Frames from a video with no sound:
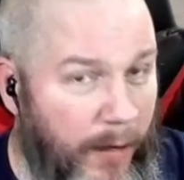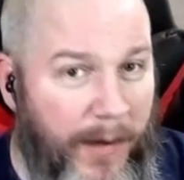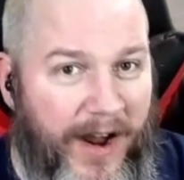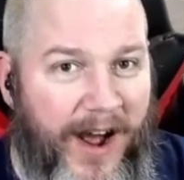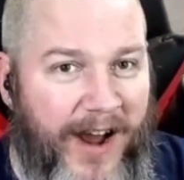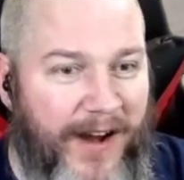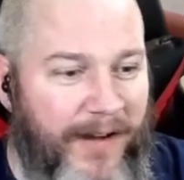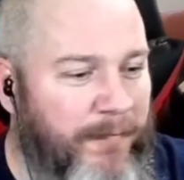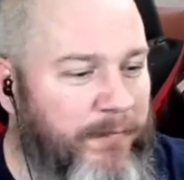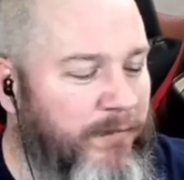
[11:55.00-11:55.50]

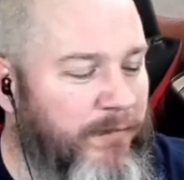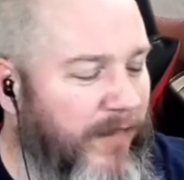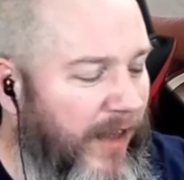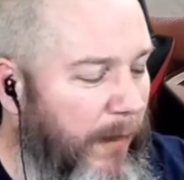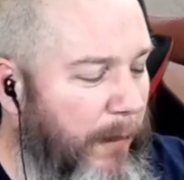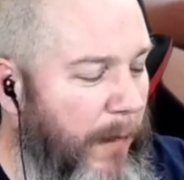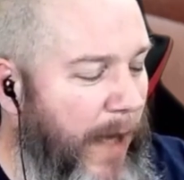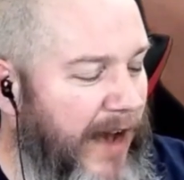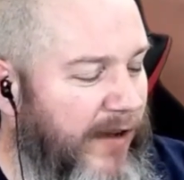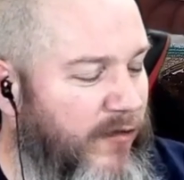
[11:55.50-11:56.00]
God,
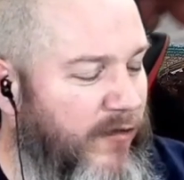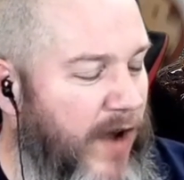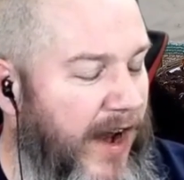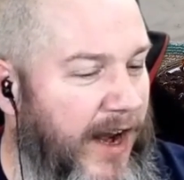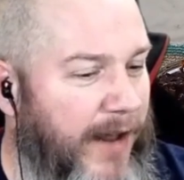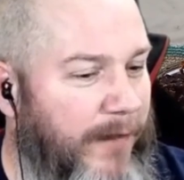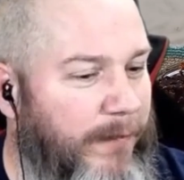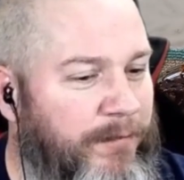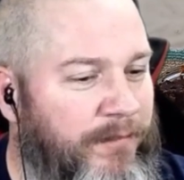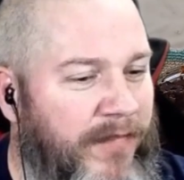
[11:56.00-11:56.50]
Mac tried
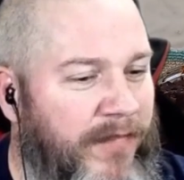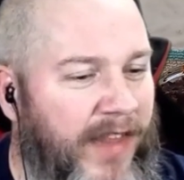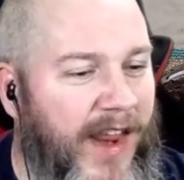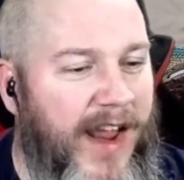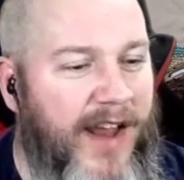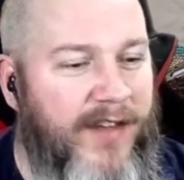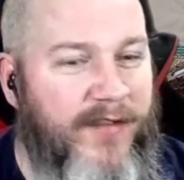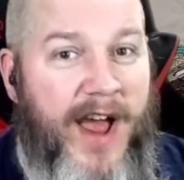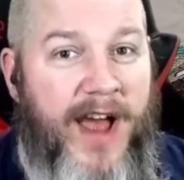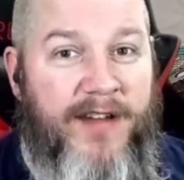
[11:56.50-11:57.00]
it.
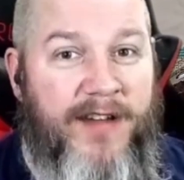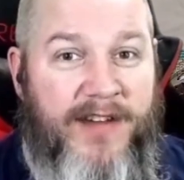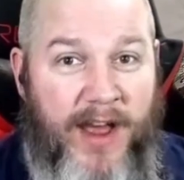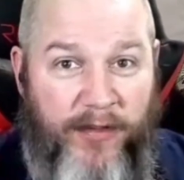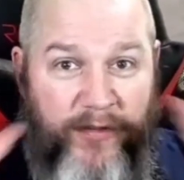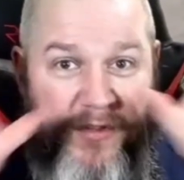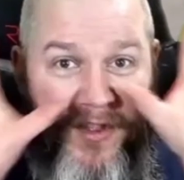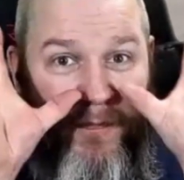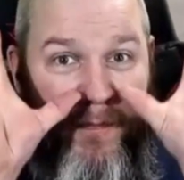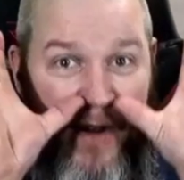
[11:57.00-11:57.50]
His eyes
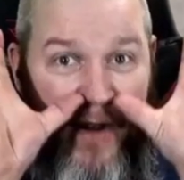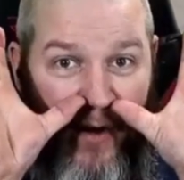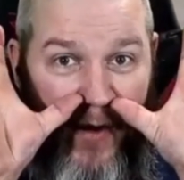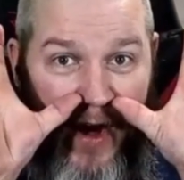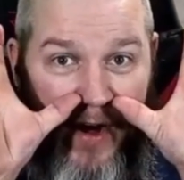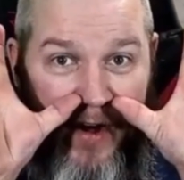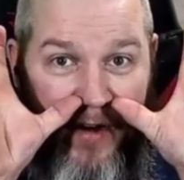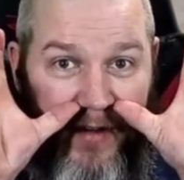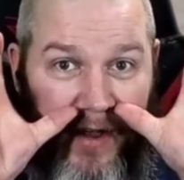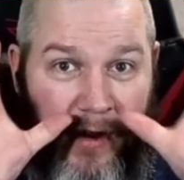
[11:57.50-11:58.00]
got this big
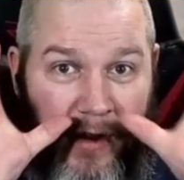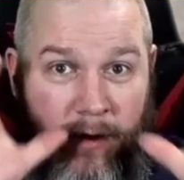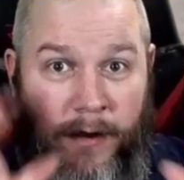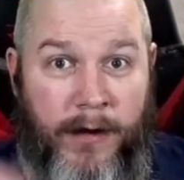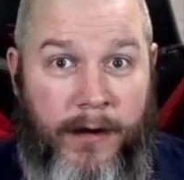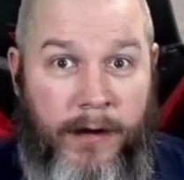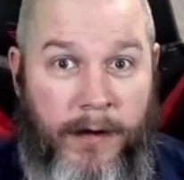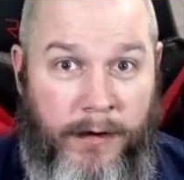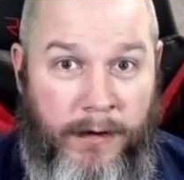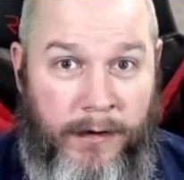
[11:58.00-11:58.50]
around. He's like,
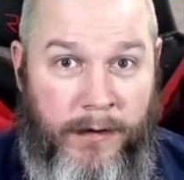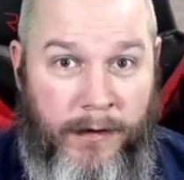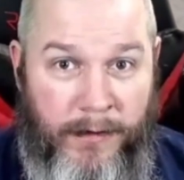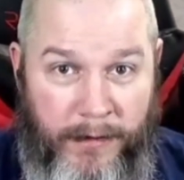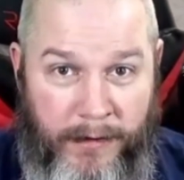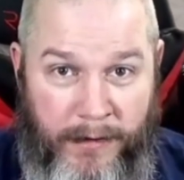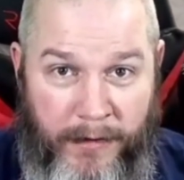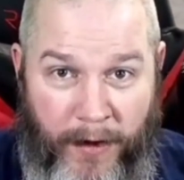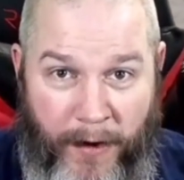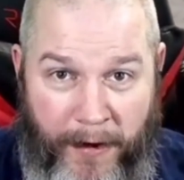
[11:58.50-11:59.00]
huh?
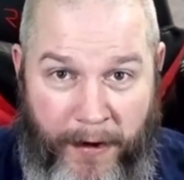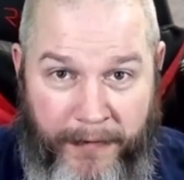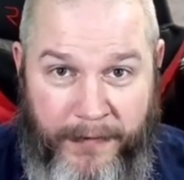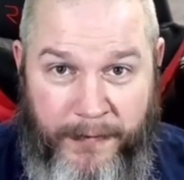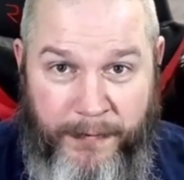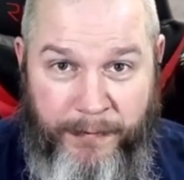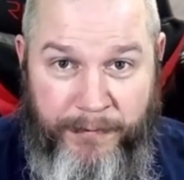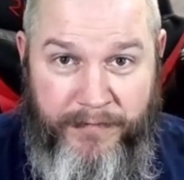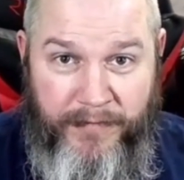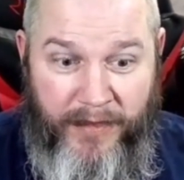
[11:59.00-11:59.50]

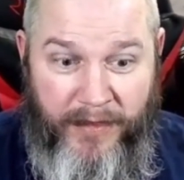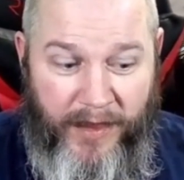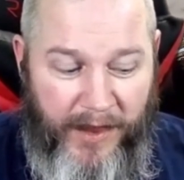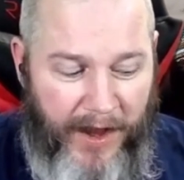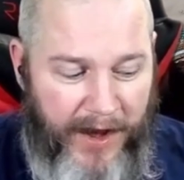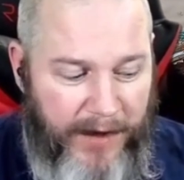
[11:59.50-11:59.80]
Hey